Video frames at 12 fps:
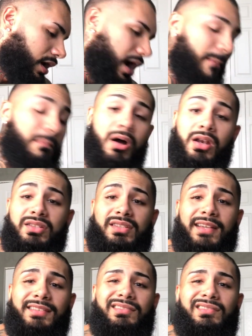
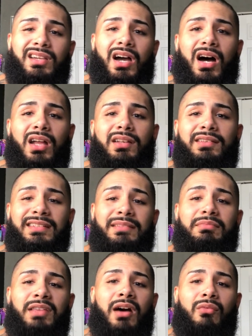apologize to God
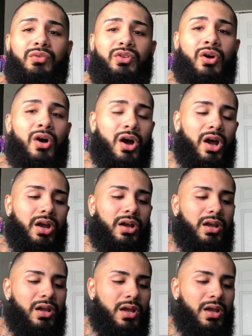deep down with your heart